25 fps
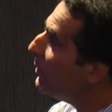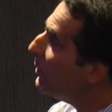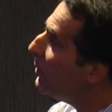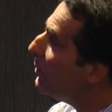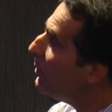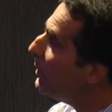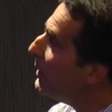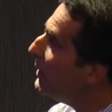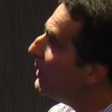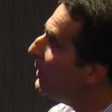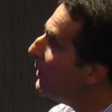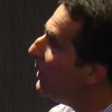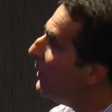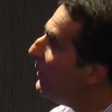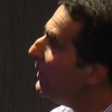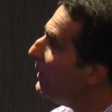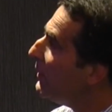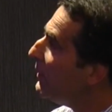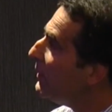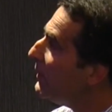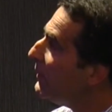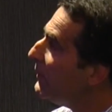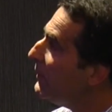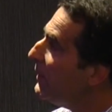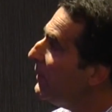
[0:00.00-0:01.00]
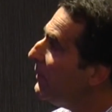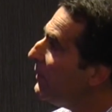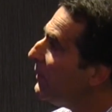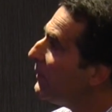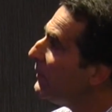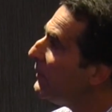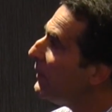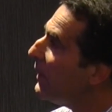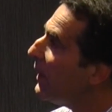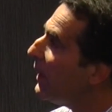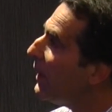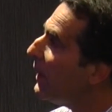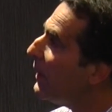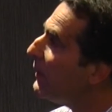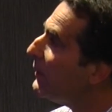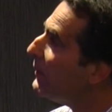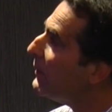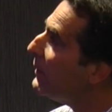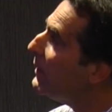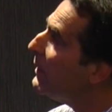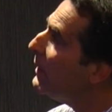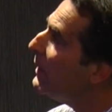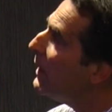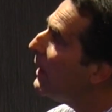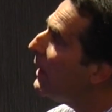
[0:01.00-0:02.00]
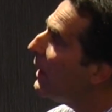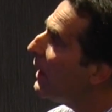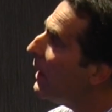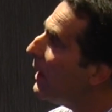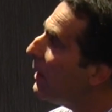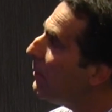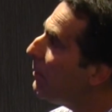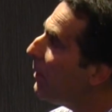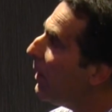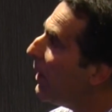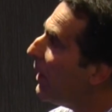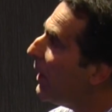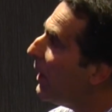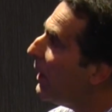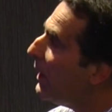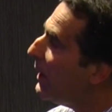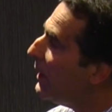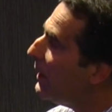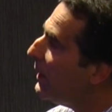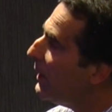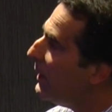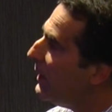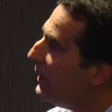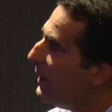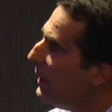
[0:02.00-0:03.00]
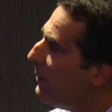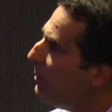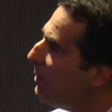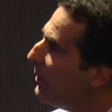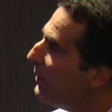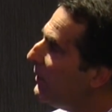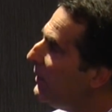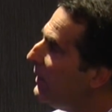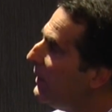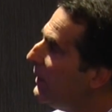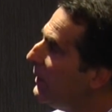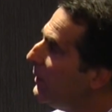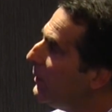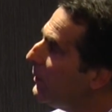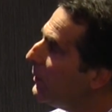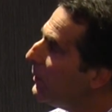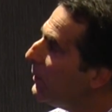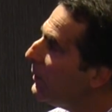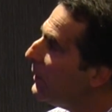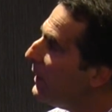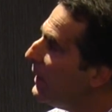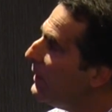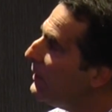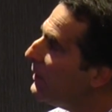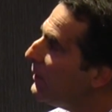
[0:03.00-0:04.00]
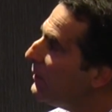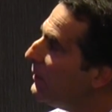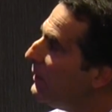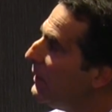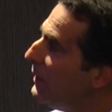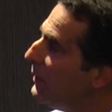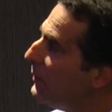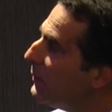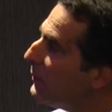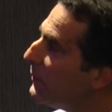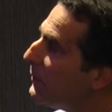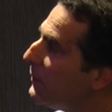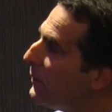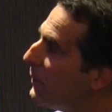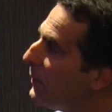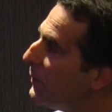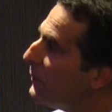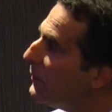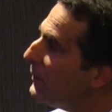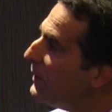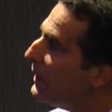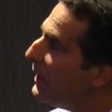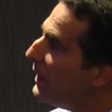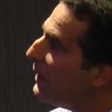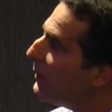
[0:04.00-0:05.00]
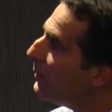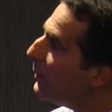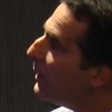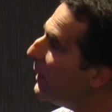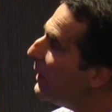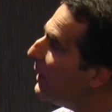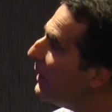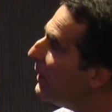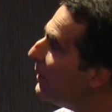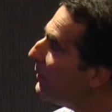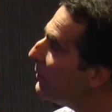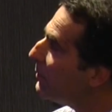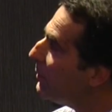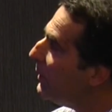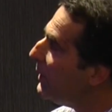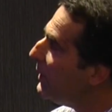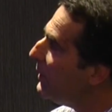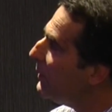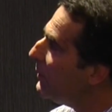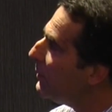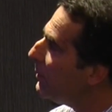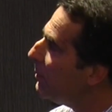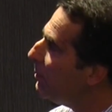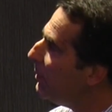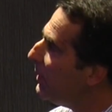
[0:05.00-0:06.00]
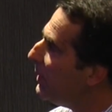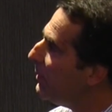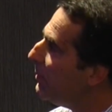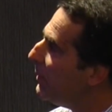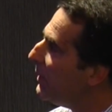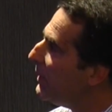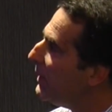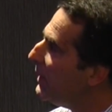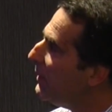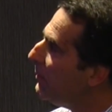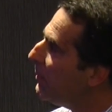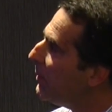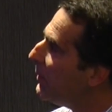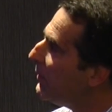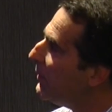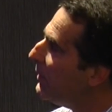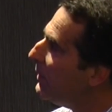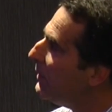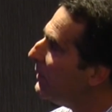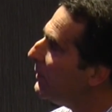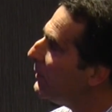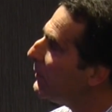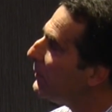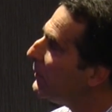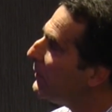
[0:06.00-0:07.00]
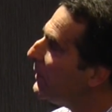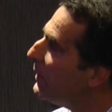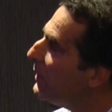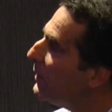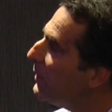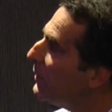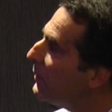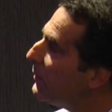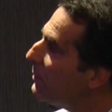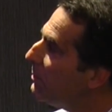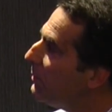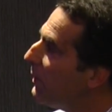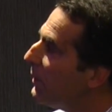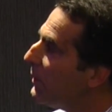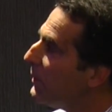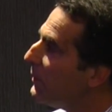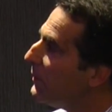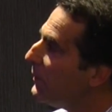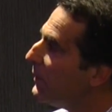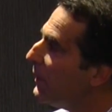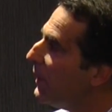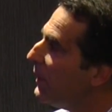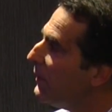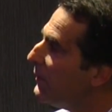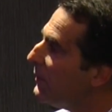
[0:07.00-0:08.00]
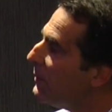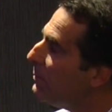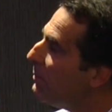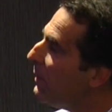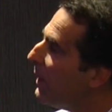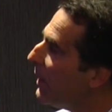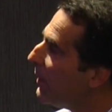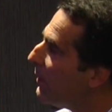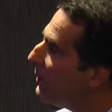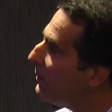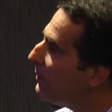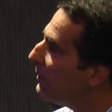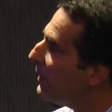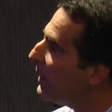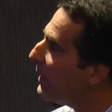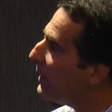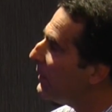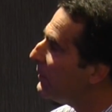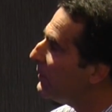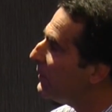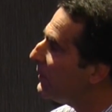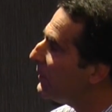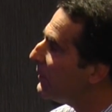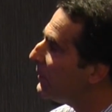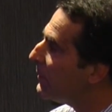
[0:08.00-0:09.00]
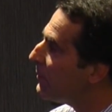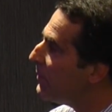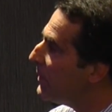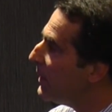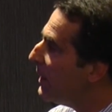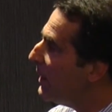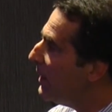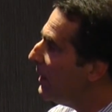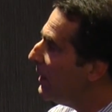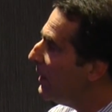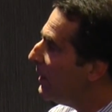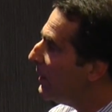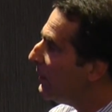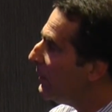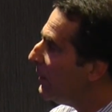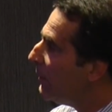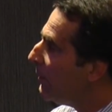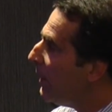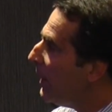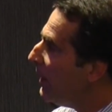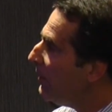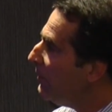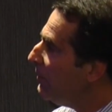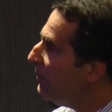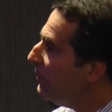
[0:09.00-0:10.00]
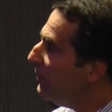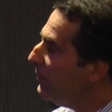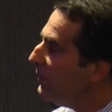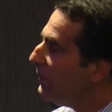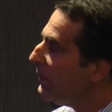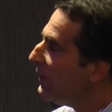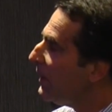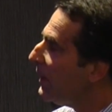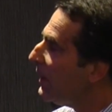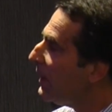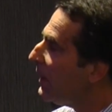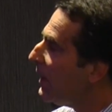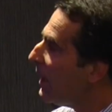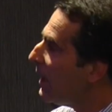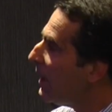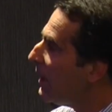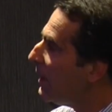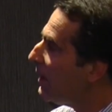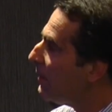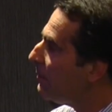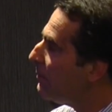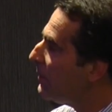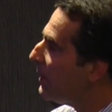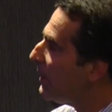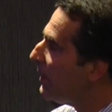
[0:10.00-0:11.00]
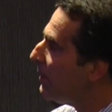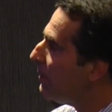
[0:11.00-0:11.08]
all, we know that they're synthesized in epithelial or endothelial cells in airways, retinal pigment epithelial cells, monocytes and macrophages. Their actions are